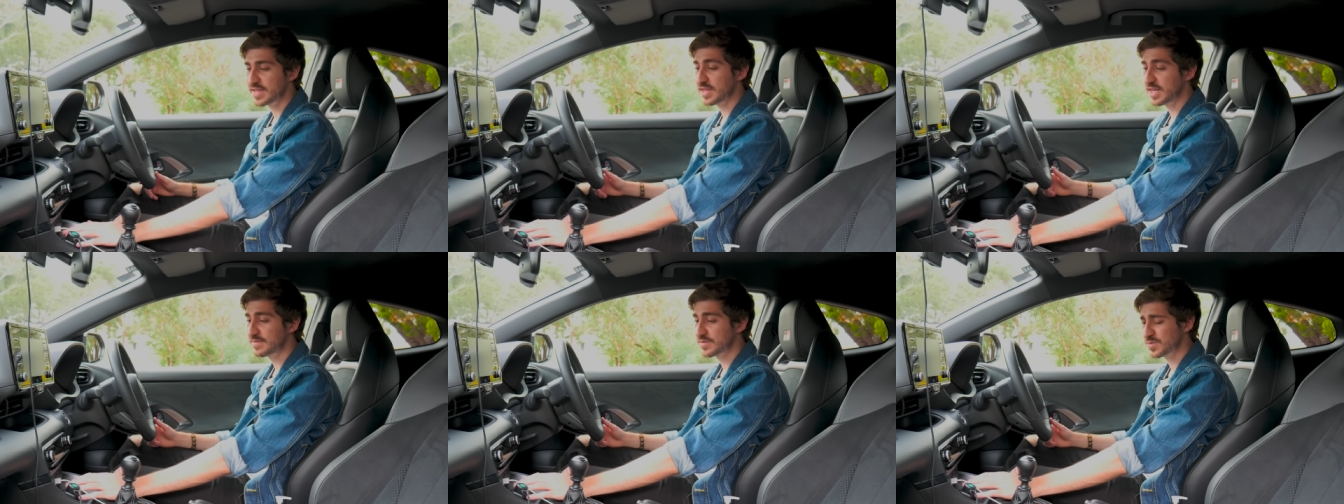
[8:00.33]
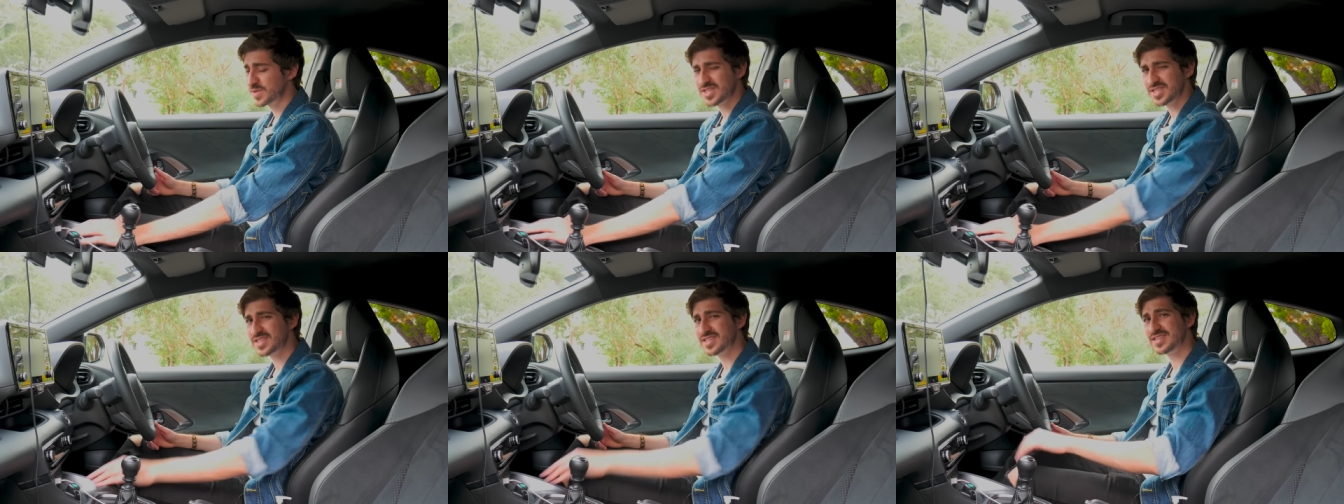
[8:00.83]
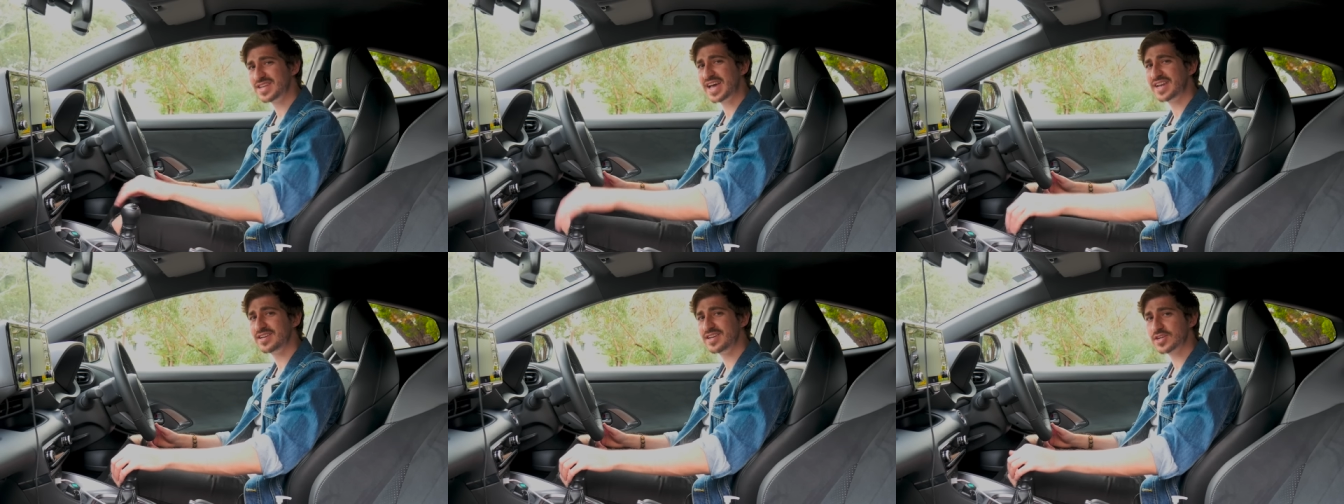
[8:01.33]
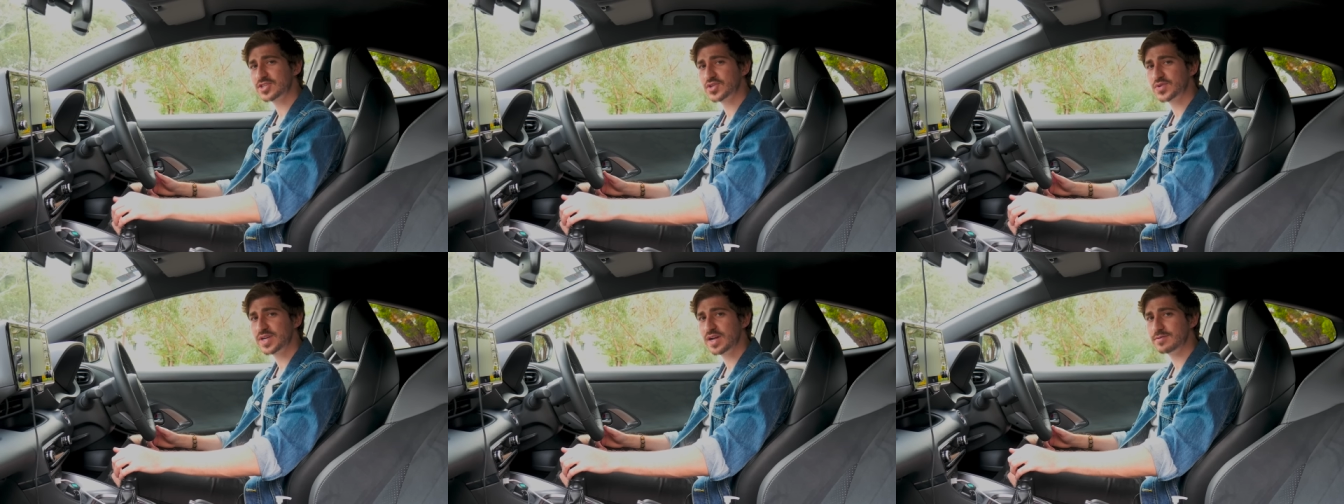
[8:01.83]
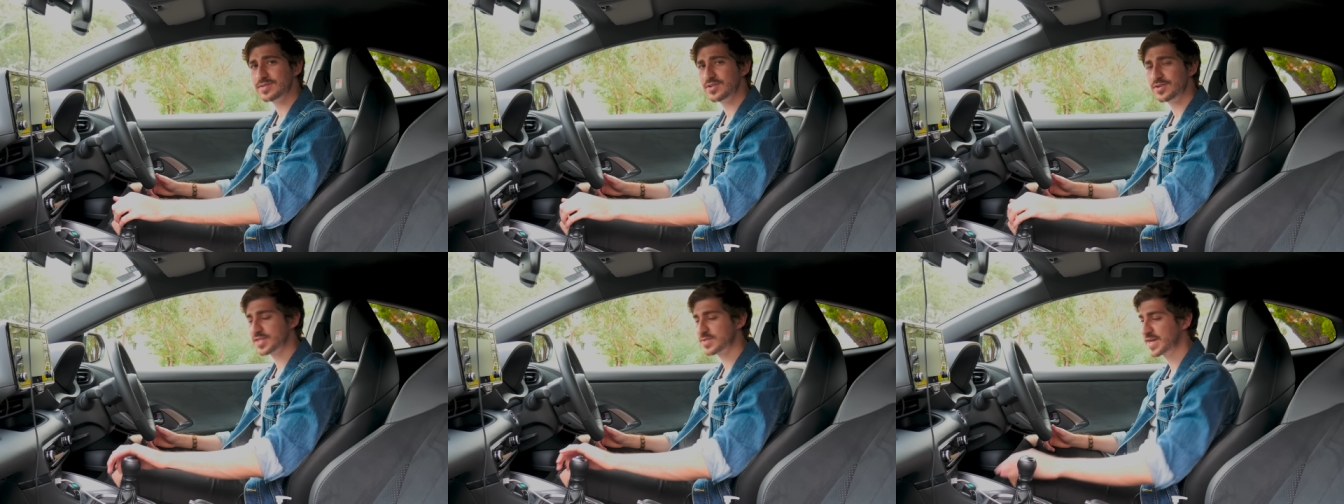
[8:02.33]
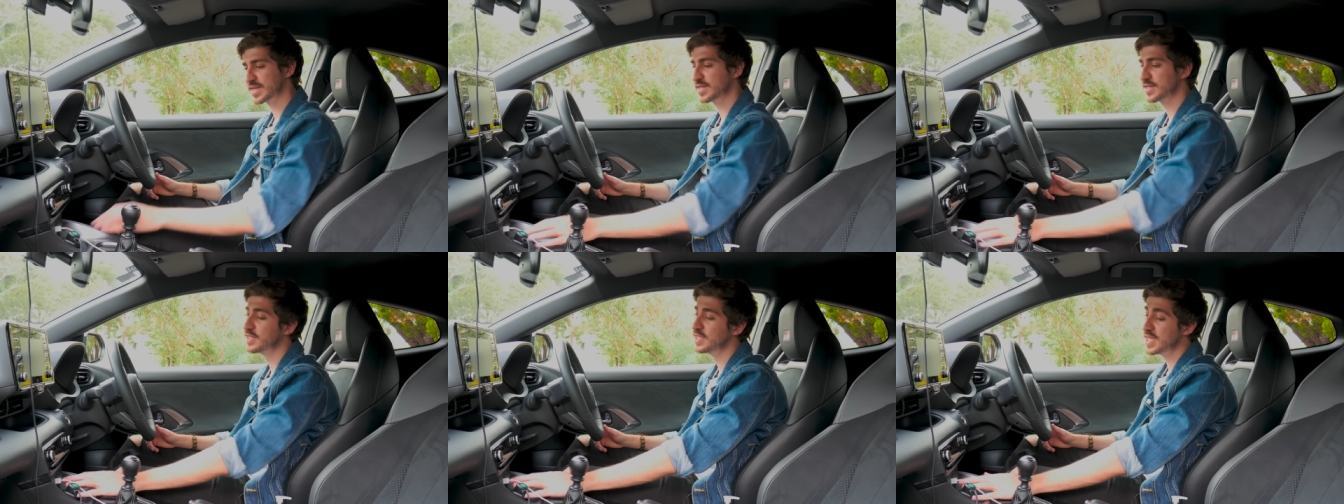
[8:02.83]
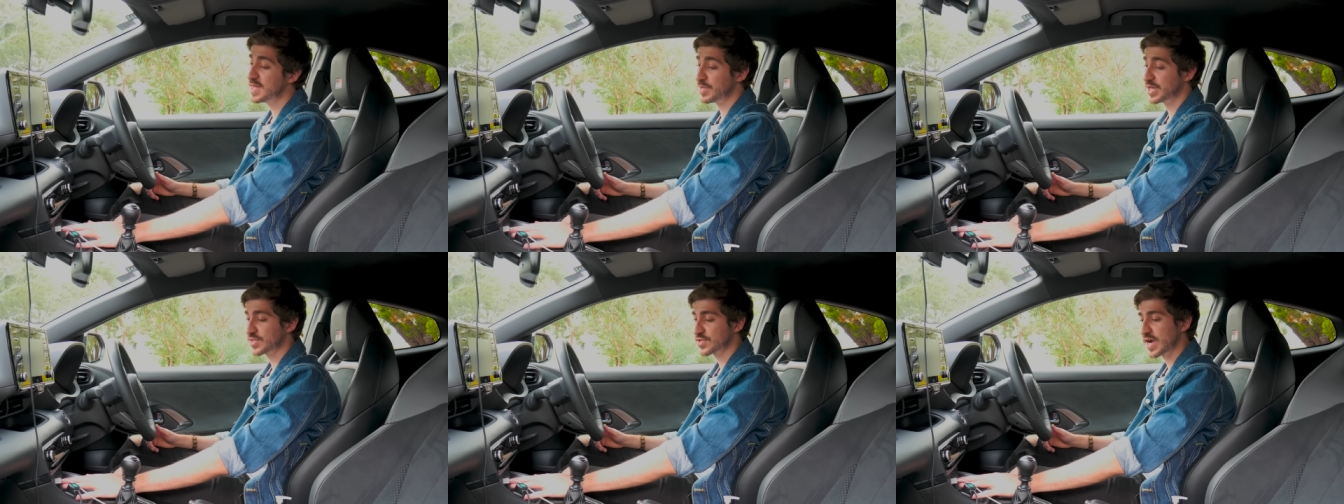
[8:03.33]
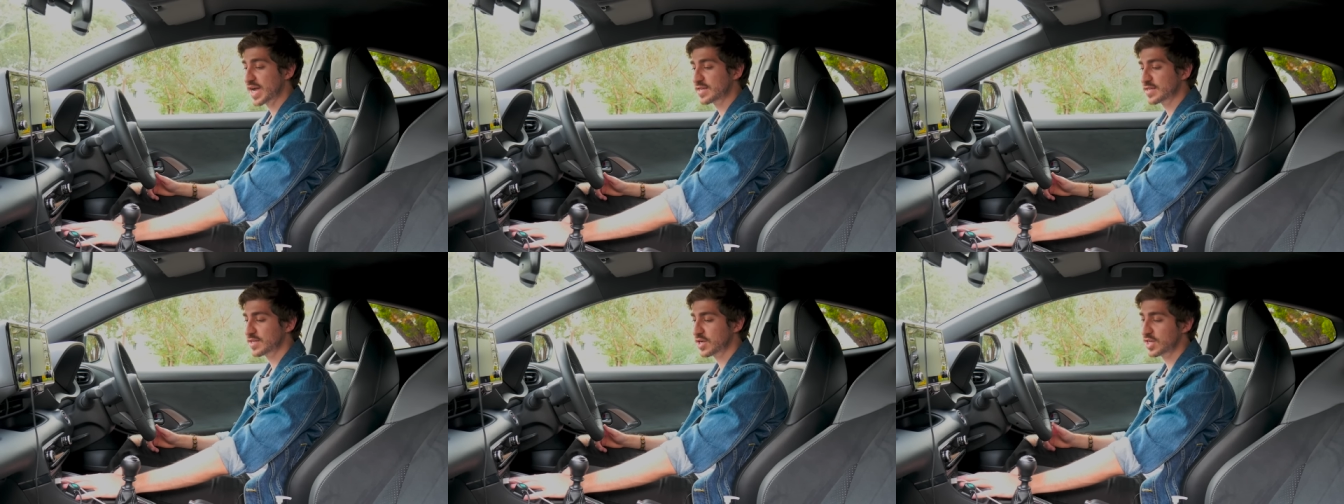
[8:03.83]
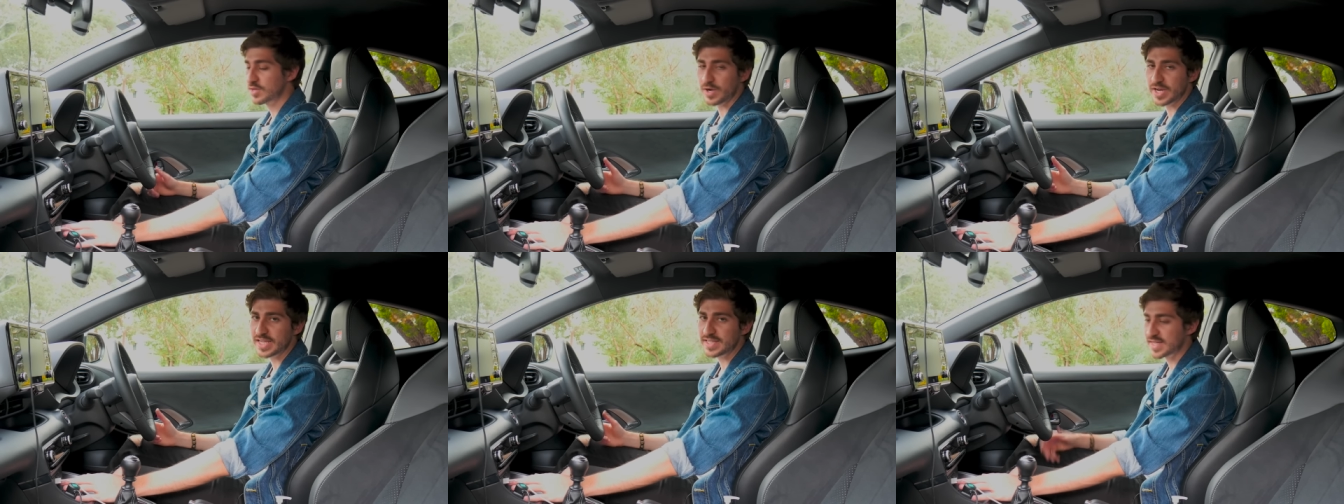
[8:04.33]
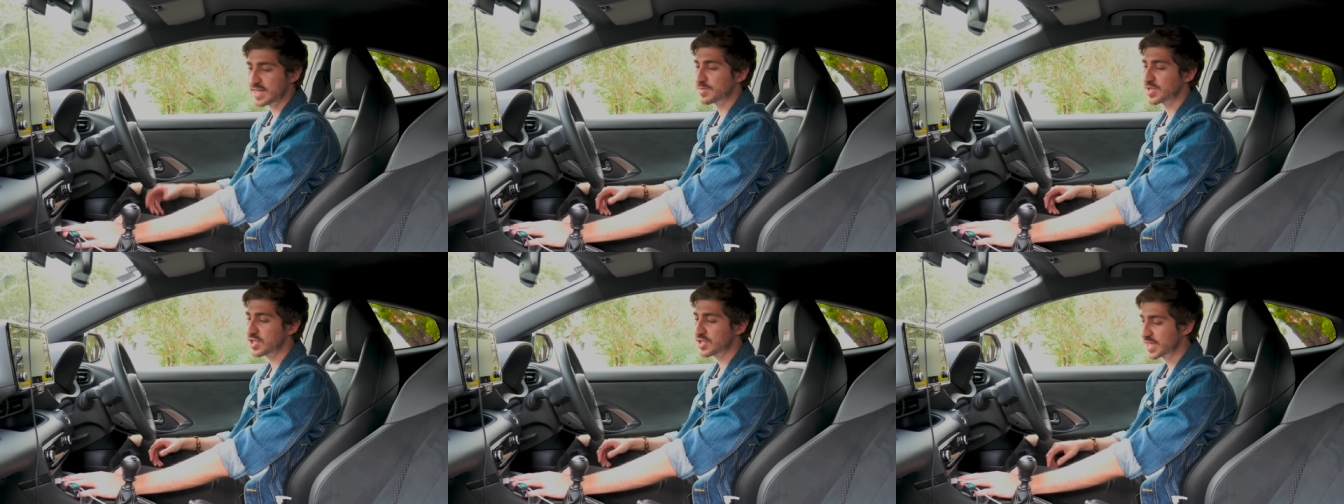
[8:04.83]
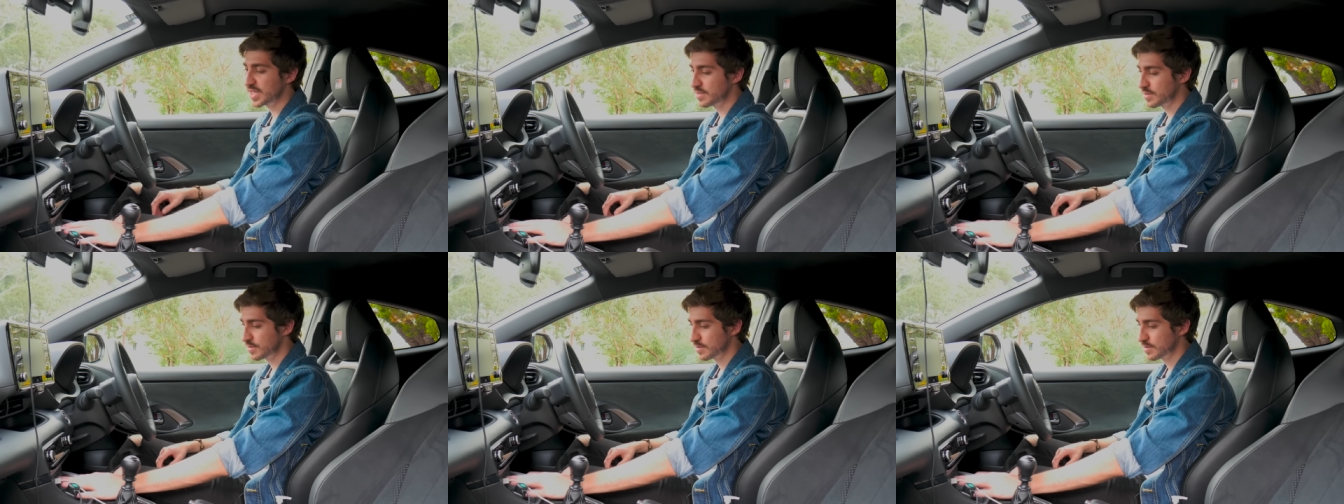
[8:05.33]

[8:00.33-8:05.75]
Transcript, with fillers: and the left, which is an added luxury I was not expecting, but it's great. Only one heat setting, but you click it,